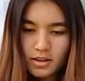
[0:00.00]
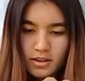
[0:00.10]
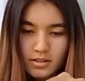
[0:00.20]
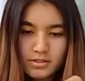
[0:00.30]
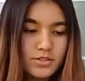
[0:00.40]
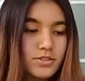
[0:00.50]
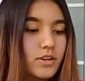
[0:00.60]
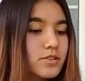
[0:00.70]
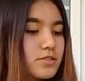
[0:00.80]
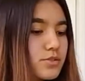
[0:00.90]
and
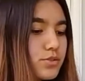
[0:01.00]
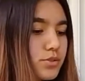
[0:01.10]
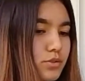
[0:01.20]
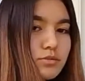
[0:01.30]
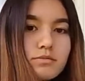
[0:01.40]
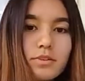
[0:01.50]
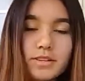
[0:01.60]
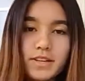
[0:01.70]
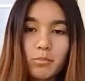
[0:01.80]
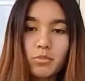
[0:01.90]
start to
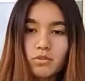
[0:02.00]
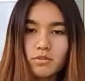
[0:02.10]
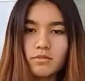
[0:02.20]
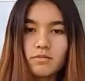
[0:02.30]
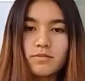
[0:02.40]
assemble